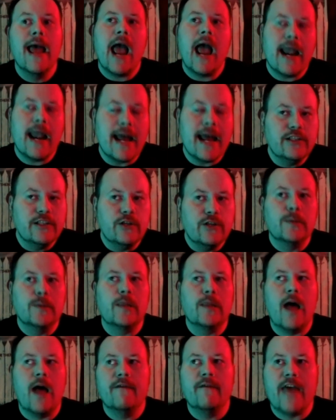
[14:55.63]
And I do
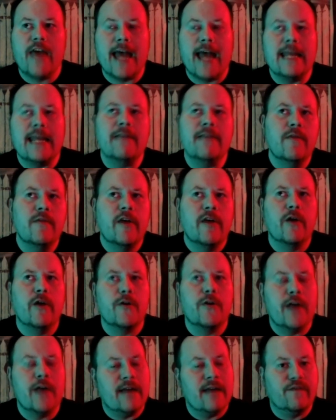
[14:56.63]
love that even though
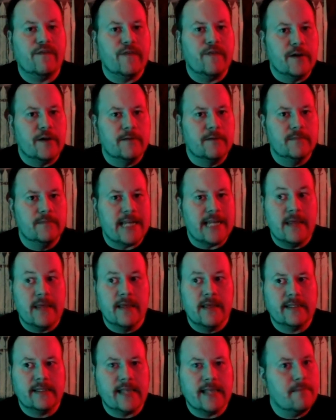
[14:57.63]
they're not filmed in
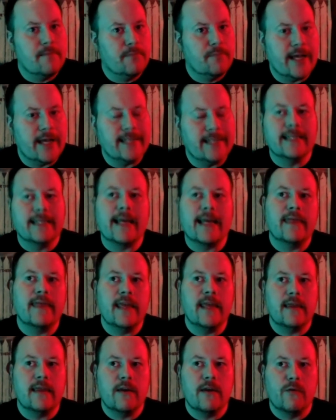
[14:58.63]
the same place, because I
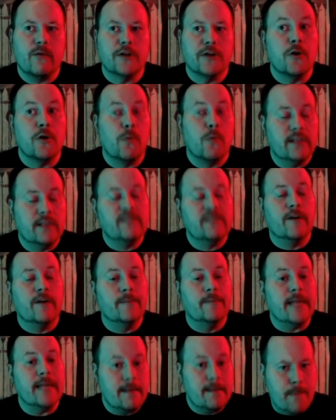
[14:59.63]
think the original was
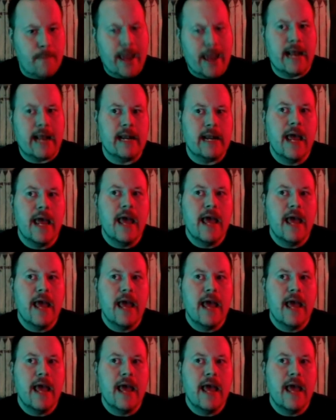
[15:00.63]
filmed in Maine,